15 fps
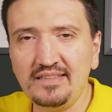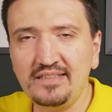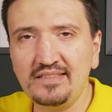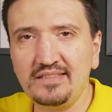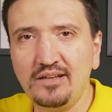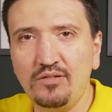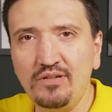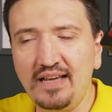it's
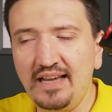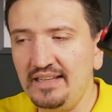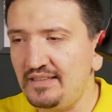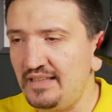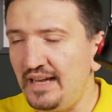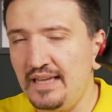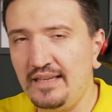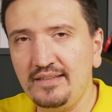so light,
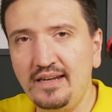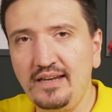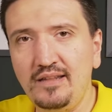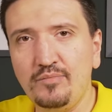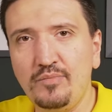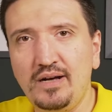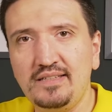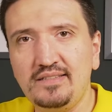I really
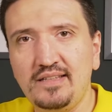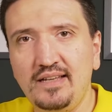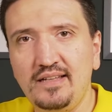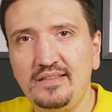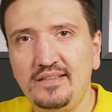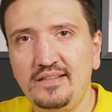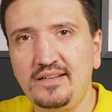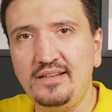must
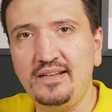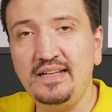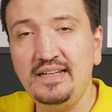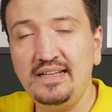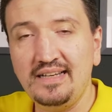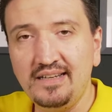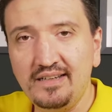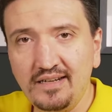add the
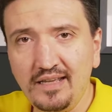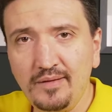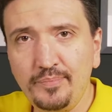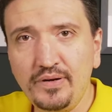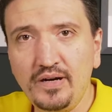grip